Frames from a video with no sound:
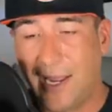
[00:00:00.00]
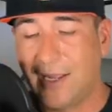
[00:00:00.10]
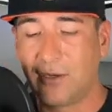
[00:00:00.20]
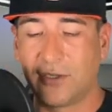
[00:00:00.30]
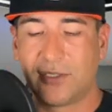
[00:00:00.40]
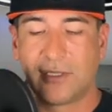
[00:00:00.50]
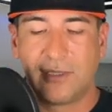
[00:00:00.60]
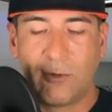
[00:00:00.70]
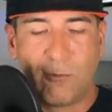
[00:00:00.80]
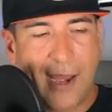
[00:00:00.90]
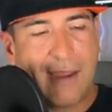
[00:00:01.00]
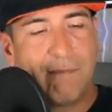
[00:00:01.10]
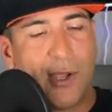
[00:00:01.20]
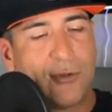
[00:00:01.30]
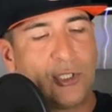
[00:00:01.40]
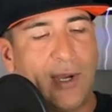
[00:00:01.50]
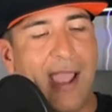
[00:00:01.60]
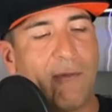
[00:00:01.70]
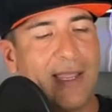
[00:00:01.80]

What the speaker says: anglers, the rainbow trout.